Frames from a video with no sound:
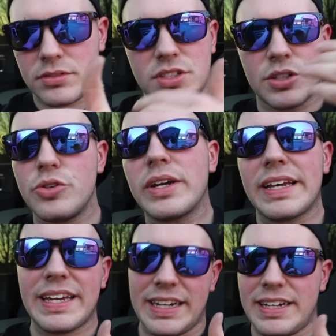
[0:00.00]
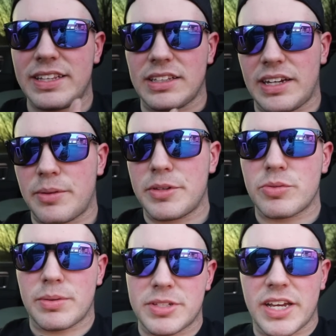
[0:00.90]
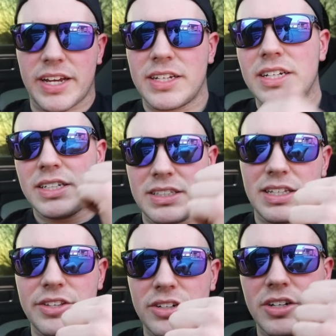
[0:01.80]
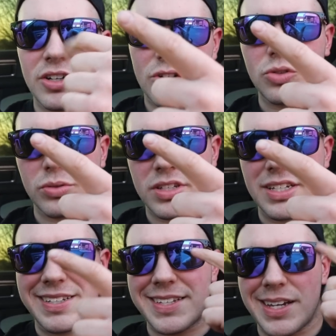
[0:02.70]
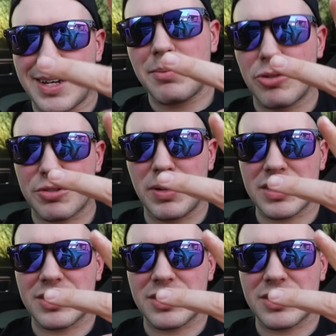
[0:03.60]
so you can get it in the Laramie is what I'm saying. Leather, cooled seats, push button